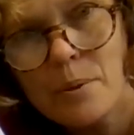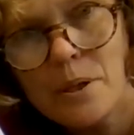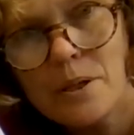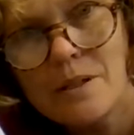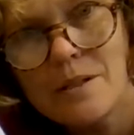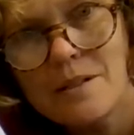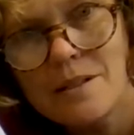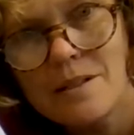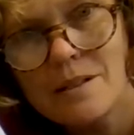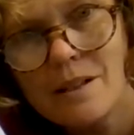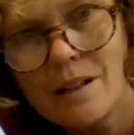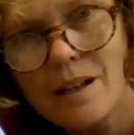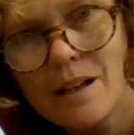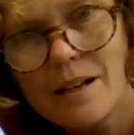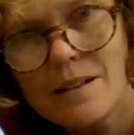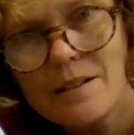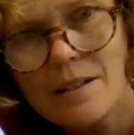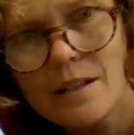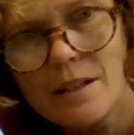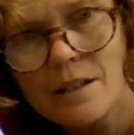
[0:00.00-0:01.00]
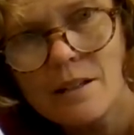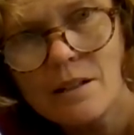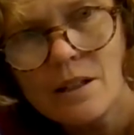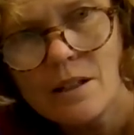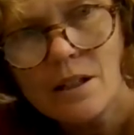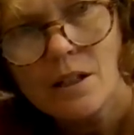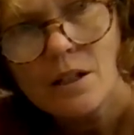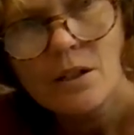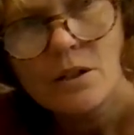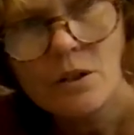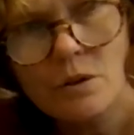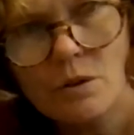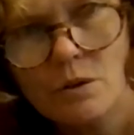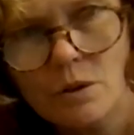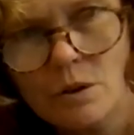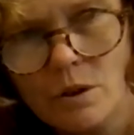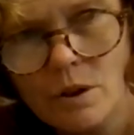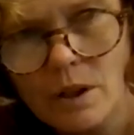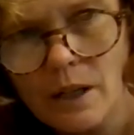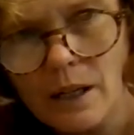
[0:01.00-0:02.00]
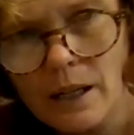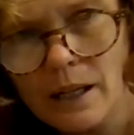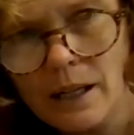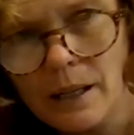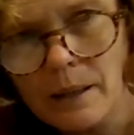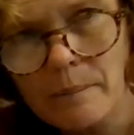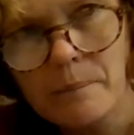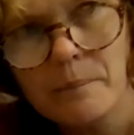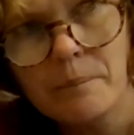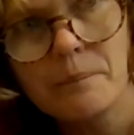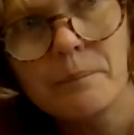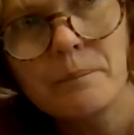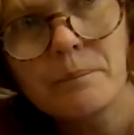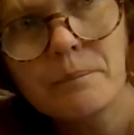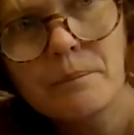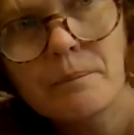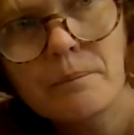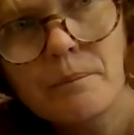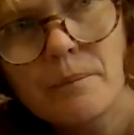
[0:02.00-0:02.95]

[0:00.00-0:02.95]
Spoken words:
personalizing your some